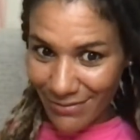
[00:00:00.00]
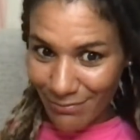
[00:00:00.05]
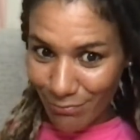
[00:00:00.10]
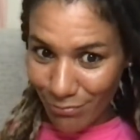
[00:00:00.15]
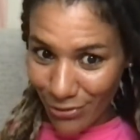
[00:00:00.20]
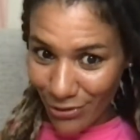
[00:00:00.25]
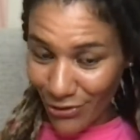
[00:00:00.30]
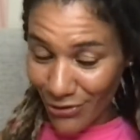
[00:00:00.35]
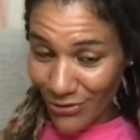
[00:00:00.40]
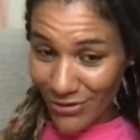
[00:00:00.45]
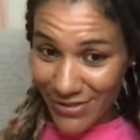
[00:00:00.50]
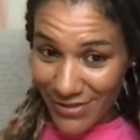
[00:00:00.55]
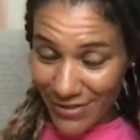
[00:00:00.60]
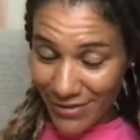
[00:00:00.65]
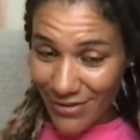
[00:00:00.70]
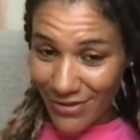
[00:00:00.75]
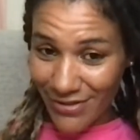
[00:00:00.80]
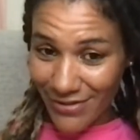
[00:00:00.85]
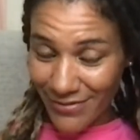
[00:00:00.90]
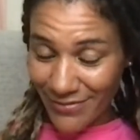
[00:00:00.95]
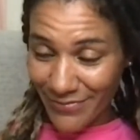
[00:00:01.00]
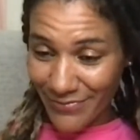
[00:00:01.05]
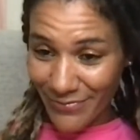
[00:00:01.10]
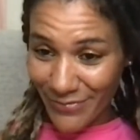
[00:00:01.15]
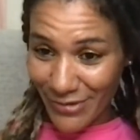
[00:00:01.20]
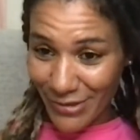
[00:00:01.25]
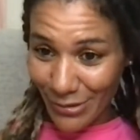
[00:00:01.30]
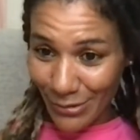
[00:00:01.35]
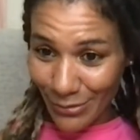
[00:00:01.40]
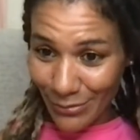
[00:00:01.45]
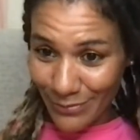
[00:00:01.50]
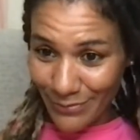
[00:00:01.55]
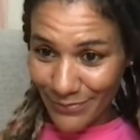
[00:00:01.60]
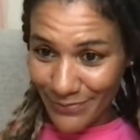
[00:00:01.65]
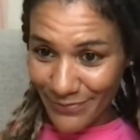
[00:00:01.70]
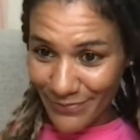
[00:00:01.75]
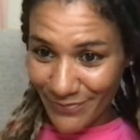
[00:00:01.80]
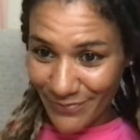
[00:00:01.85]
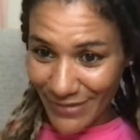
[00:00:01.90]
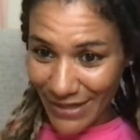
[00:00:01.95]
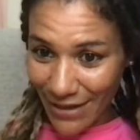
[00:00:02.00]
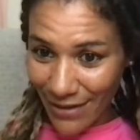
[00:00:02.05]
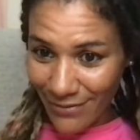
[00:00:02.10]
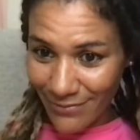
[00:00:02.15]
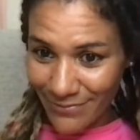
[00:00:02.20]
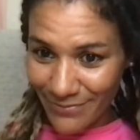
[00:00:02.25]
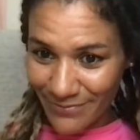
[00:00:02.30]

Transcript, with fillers: plugs. So yeah,